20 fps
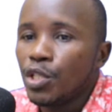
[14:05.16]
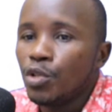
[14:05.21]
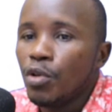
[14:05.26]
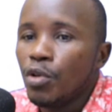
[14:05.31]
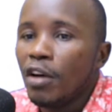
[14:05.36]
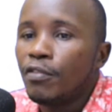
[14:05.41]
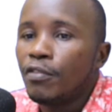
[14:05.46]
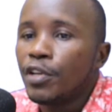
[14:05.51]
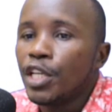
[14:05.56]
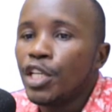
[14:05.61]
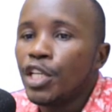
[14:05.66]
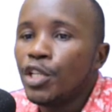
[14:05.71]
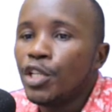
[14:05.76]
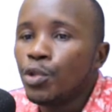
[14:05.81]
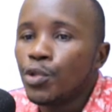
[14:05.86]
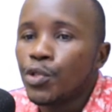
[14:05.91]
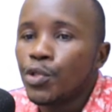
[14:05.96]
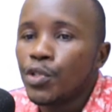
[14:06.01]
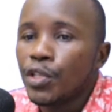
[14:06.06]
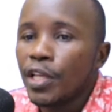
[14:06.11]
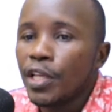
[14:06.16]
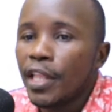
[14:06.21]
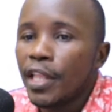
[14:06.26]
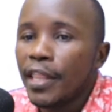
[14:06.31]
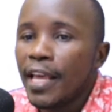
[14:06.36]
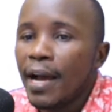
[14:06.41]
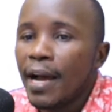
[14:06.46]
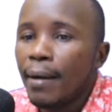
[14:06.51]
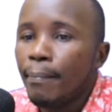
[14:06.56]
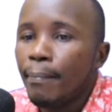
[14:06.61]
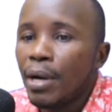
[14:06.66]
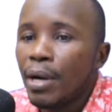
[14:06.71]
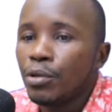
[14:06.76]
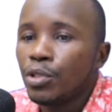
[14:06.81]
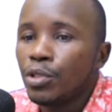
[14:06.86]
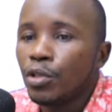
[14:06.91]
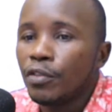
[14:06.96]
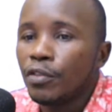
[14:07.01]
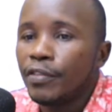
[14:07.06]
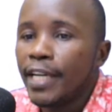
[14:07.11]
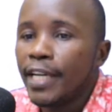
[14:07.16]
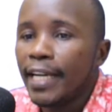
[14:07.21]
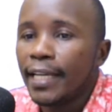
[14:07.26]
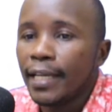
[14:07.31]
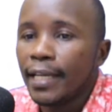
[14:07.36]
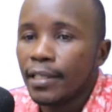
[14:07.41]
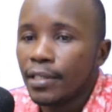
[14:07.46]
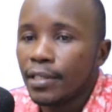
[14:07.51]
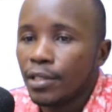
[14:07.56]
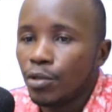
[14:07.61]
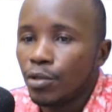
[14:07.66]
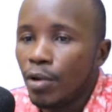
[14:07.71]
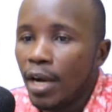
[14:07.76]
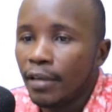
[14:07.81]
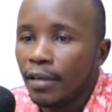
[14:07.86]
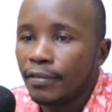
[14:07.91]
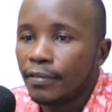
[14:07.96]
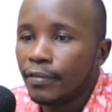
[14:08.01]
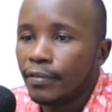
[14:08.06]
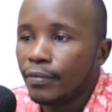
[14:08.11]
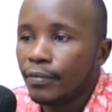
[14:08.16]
you have reduced the amount of debtors you have.